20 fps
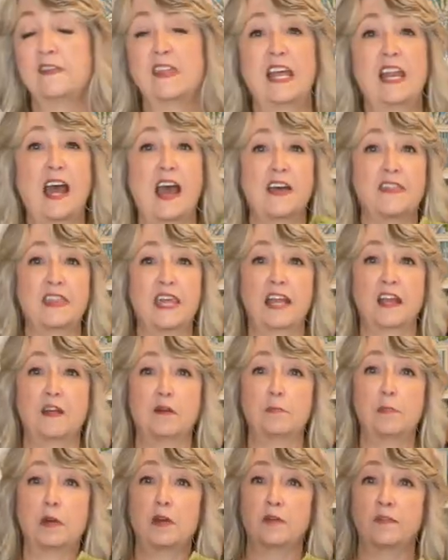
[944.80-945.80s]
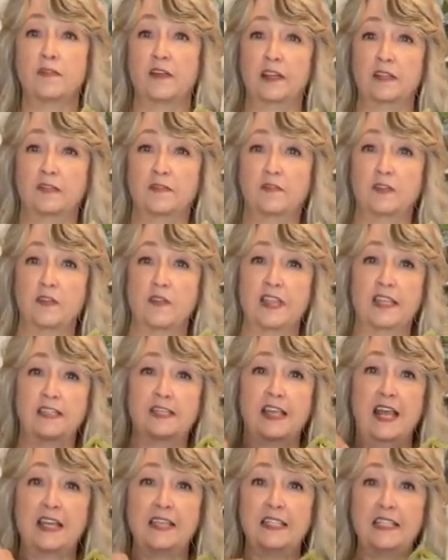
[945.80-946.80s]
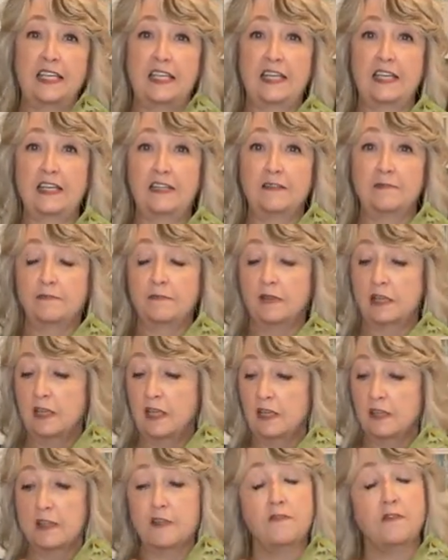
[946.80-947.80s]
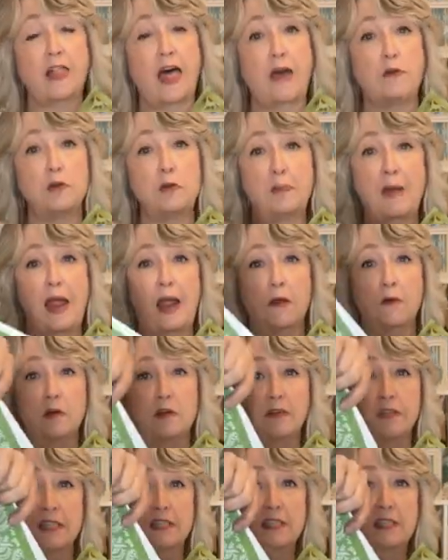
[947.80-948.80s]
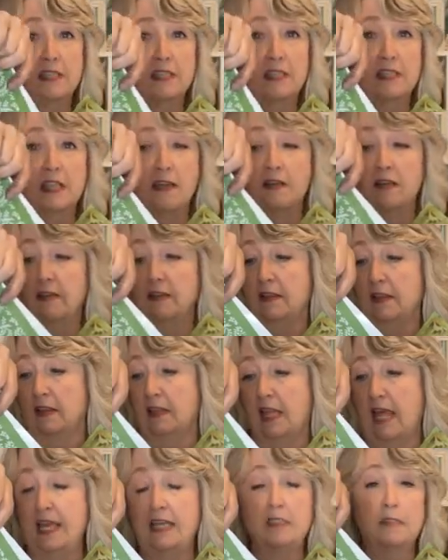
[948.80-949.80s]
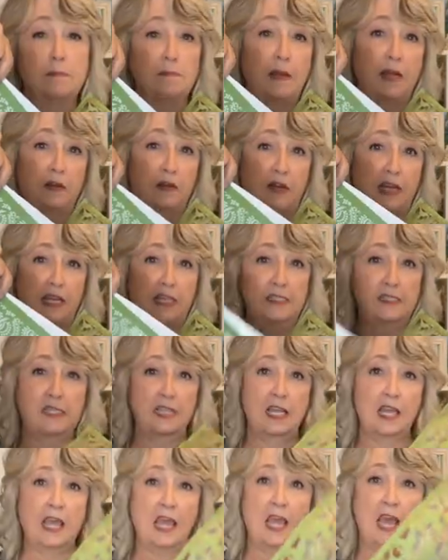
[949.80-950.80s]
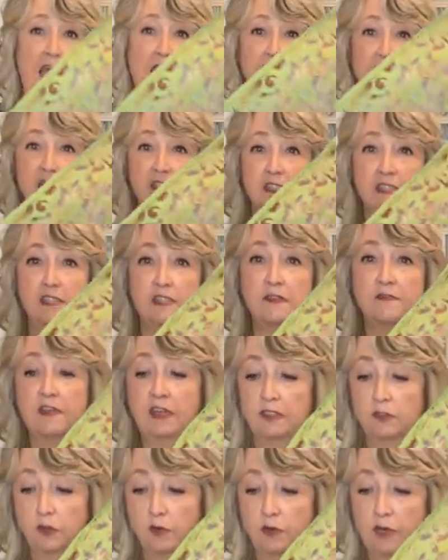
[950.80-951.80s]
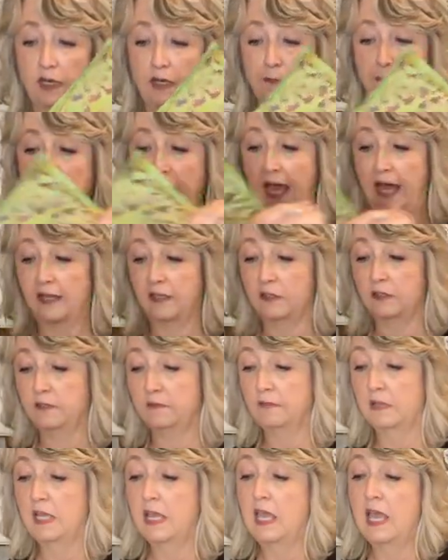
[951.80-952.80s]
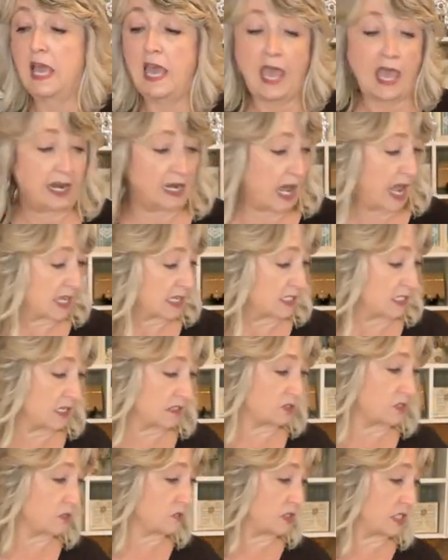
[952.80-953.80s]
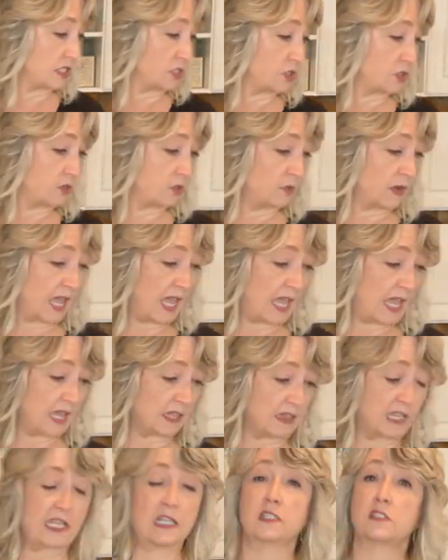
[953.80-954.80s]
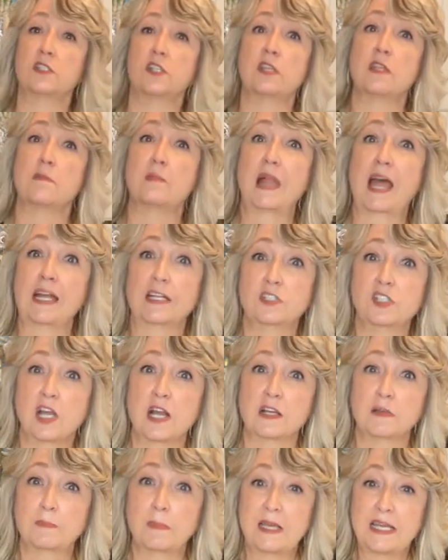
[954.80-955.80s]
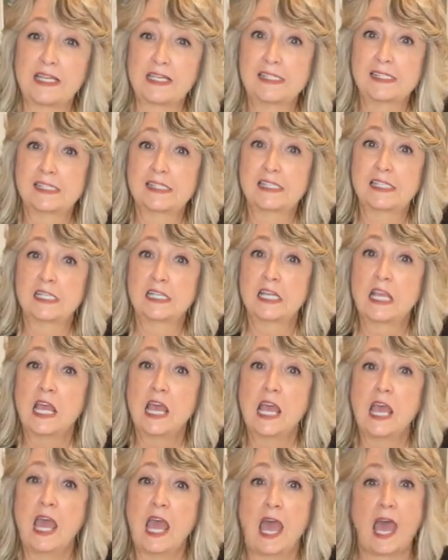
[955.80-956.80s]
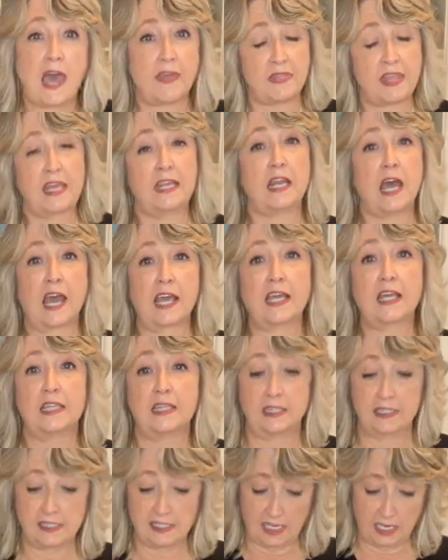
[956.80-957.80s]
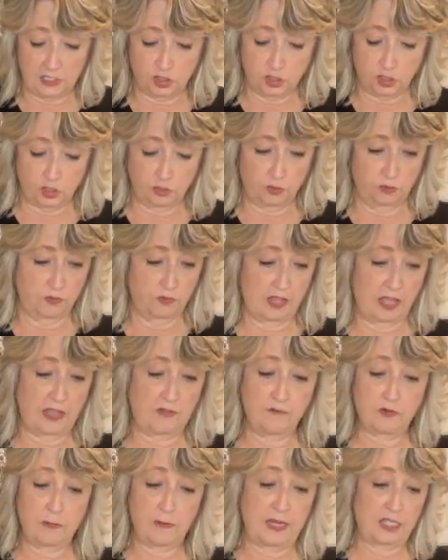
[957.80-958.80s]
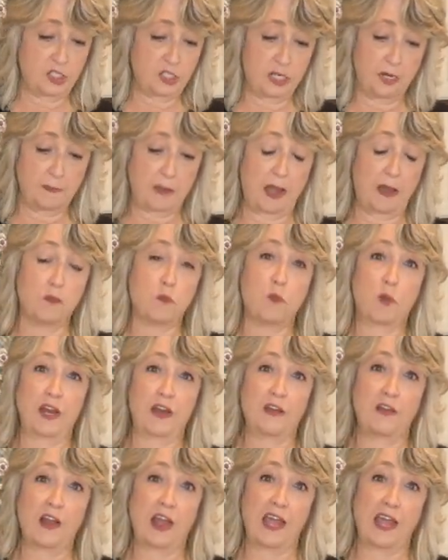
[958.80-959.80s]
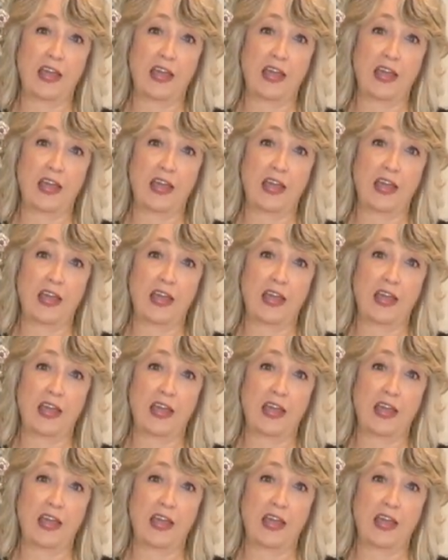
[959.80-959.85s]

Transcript: that I think are perfect for this idea. The Flower Power, this is the lace berries, and this is the Victorian pattern. And I can also send you a link to the black chalk paste. And then I can send you the information about where